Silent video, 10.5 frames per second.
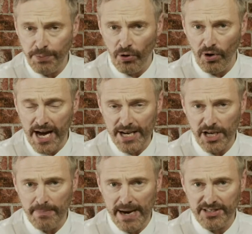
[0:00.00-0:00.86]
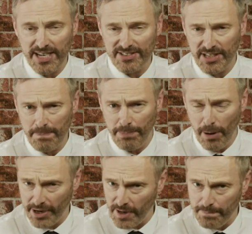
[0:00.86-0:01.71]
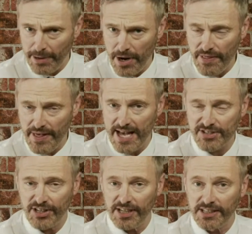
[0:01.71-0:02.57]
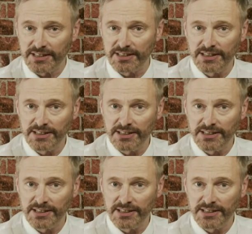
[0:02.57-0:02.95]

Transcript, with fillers: Paul, how you doing, matey? I can see you bobbing on a boat there, sir.